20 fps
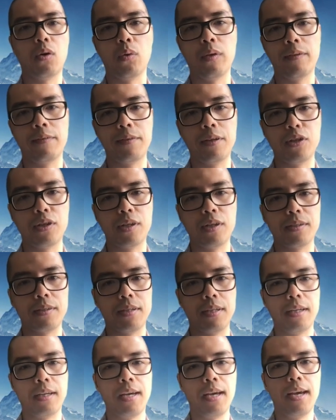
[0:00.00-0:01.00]
whole
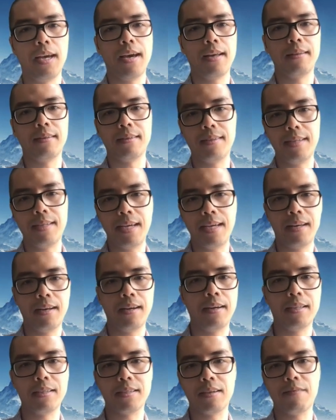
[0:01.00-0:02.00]
efficiency, and the
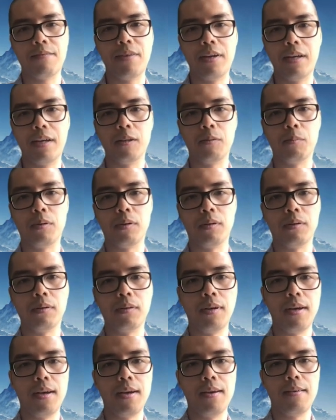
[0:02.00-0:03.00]
data is
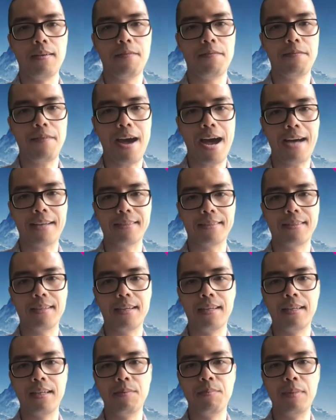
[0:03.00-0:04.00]
available fast
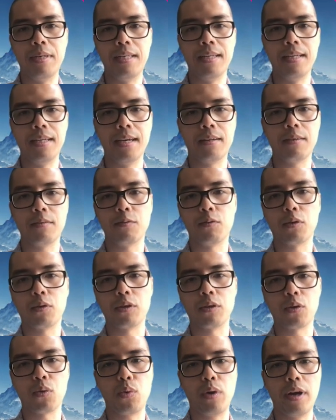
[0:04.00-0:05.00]
and immediate for
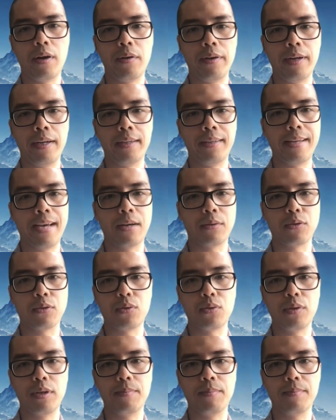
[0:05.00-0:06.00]
the querying
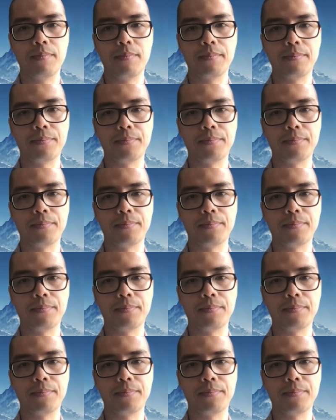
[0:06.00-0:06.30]
downstream.